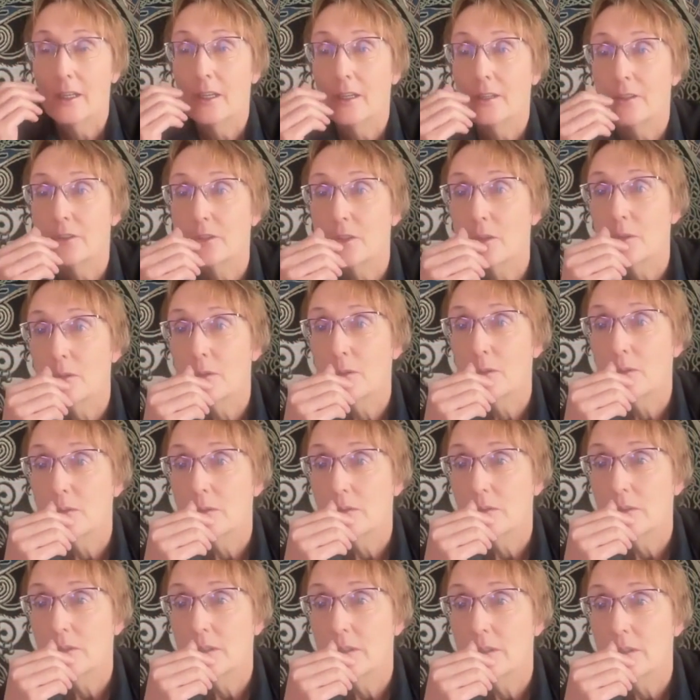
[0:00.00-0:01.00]

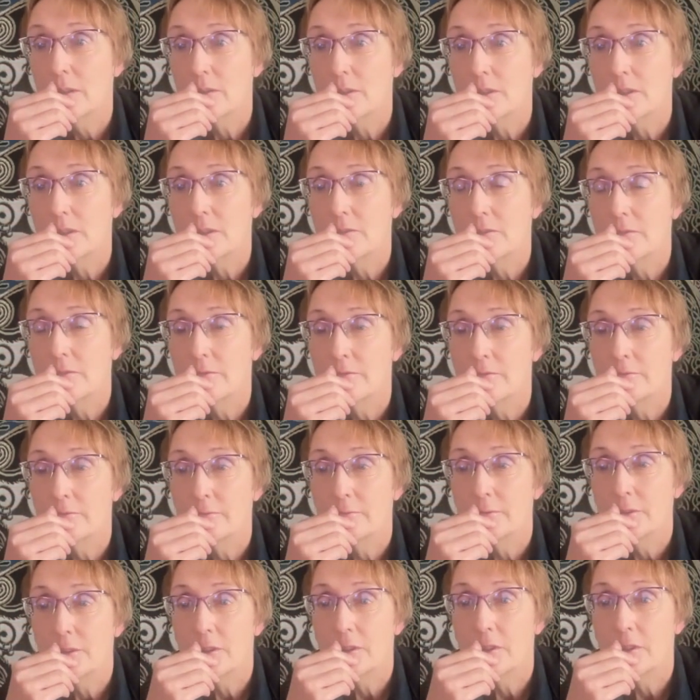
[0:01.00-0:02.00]
So, you know, to
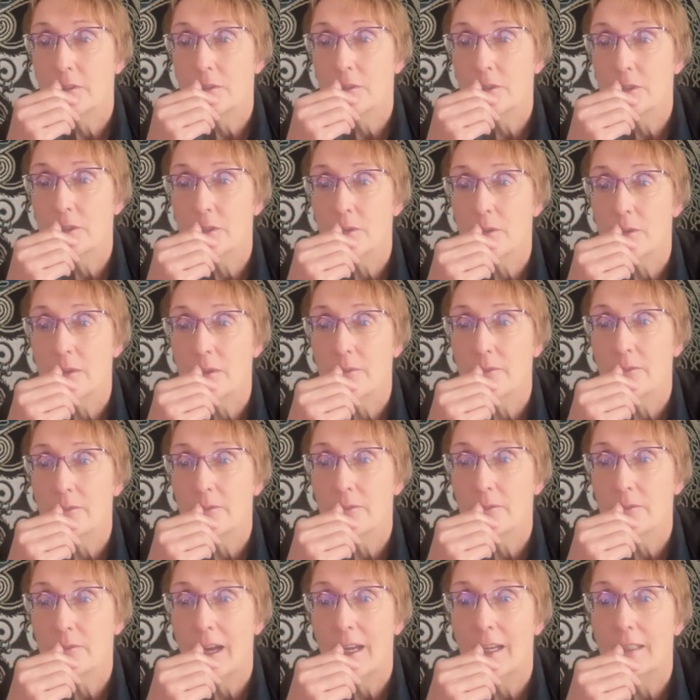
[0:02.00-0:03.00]
to sort of
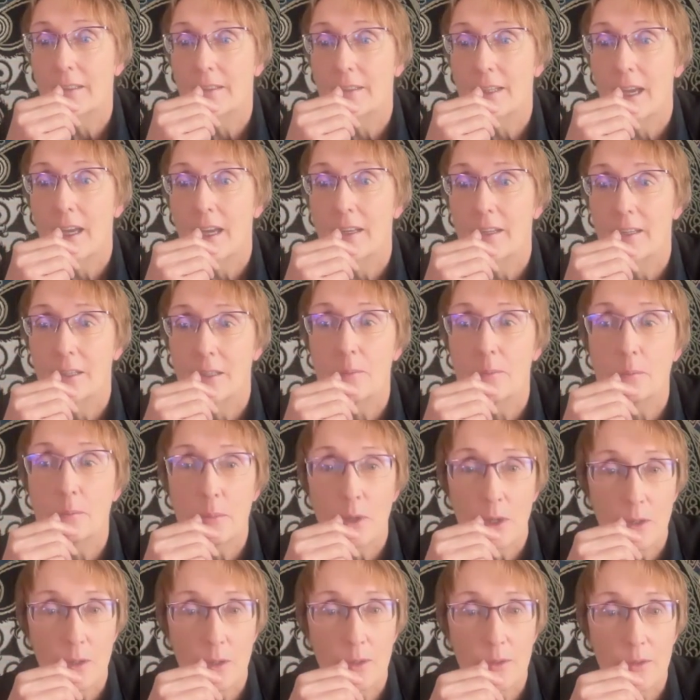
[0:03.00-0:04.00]
fight that
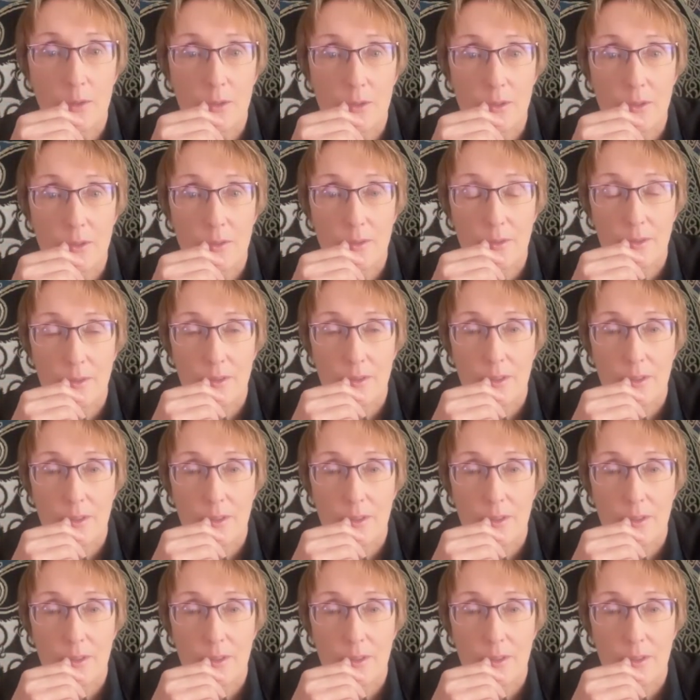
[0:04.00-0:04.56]
impulse